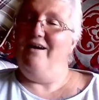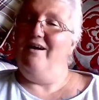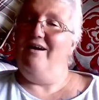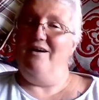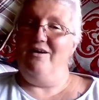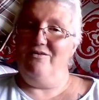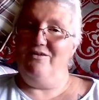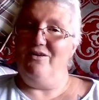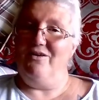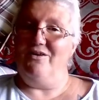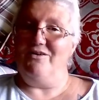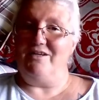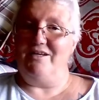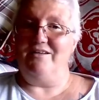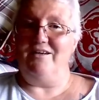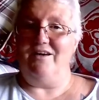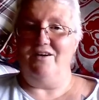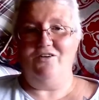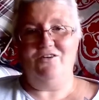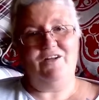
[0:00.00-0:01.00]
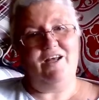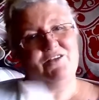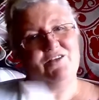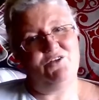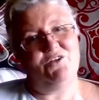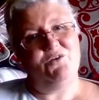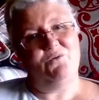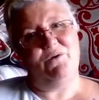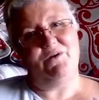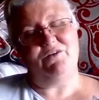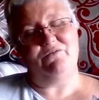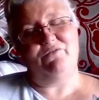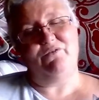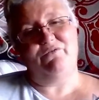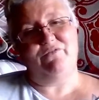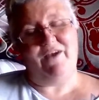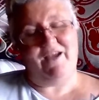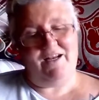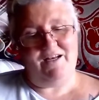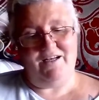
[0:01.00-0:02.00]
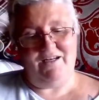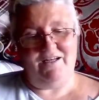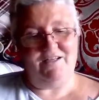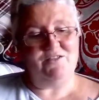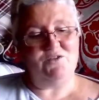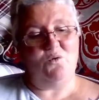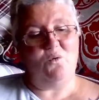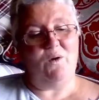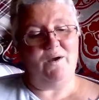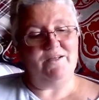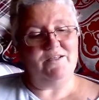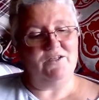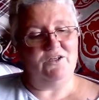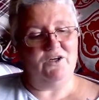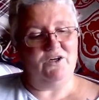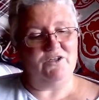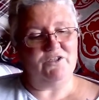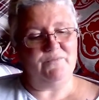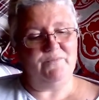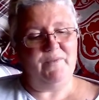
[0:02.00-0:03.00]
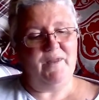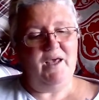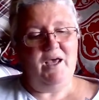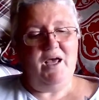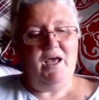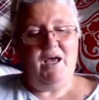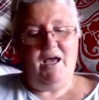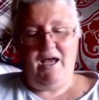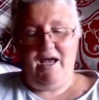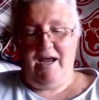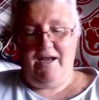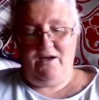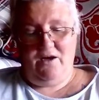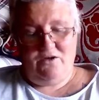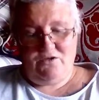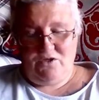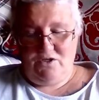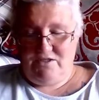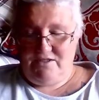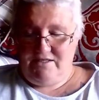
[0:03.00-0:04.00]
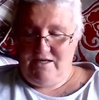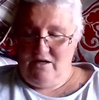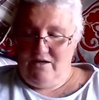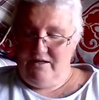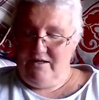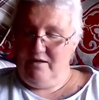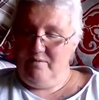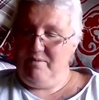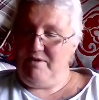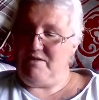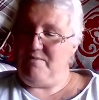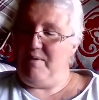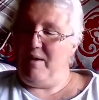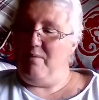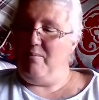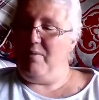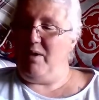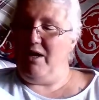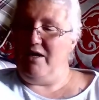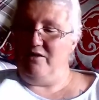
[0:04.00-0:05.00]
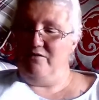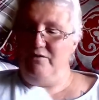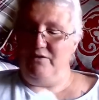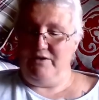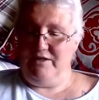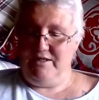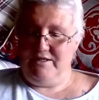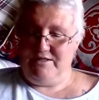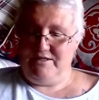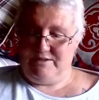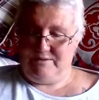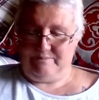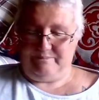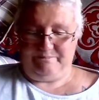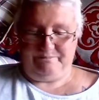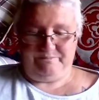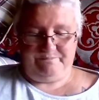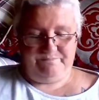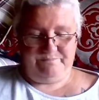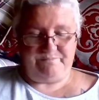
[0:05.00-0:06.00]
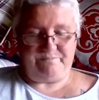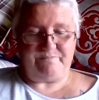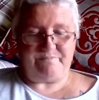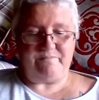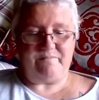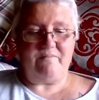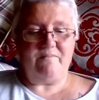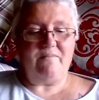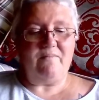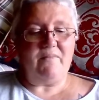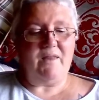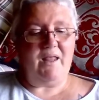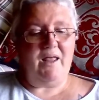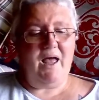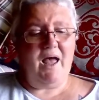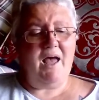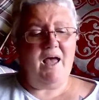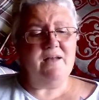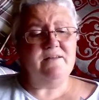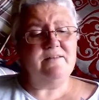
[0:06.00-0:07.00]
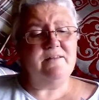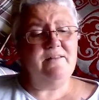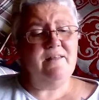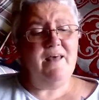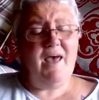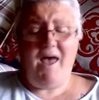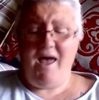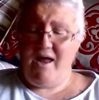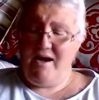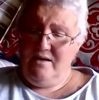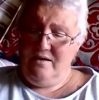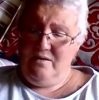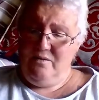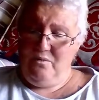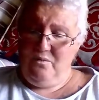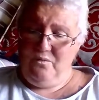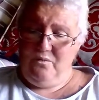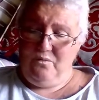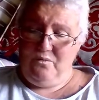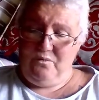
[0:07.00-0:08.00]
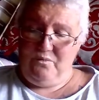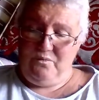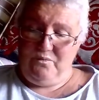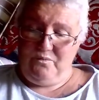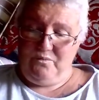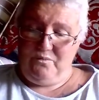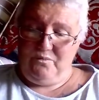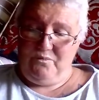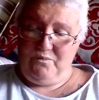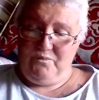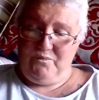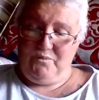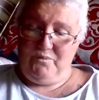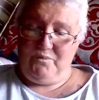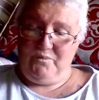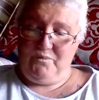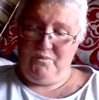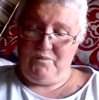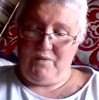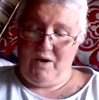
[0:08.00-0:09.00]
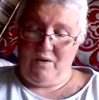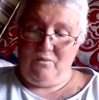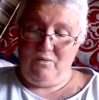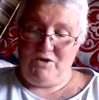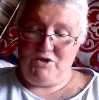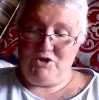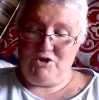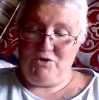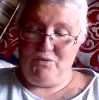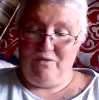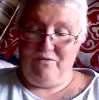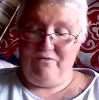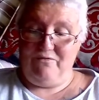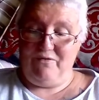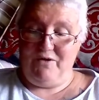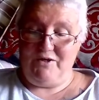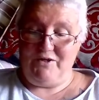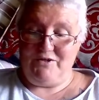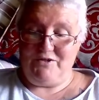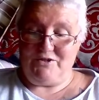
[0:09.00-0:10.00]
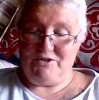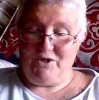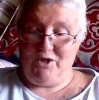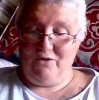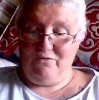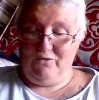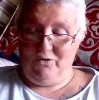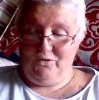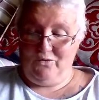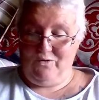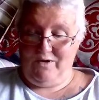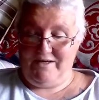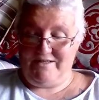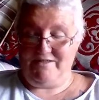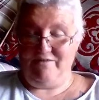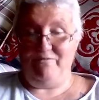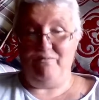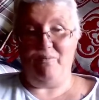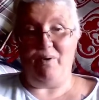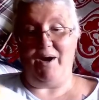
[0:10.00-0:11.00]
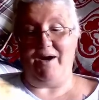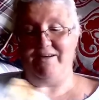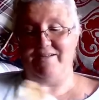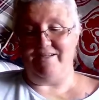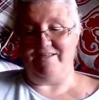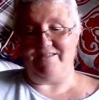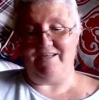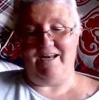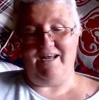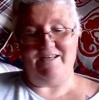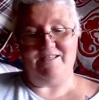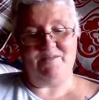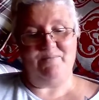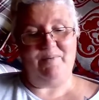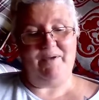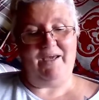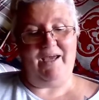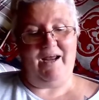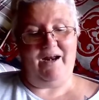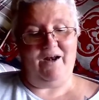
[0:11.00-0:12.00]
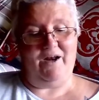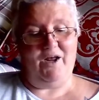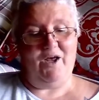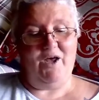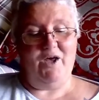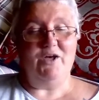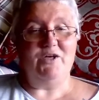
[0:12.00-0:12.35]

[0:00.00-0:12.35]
Oh God, I think I could add to the wonderful failure list quite a lot. It goes on to tell you a little bit about mindfulness. And then, I wish you a fun and soulful creative practice. Let's begin.